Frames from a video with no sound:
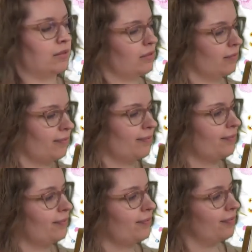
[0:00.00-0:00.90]

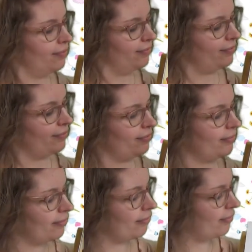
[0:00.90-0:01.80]

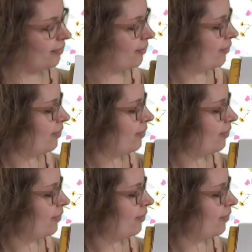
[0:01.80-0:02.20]
(no one is talking)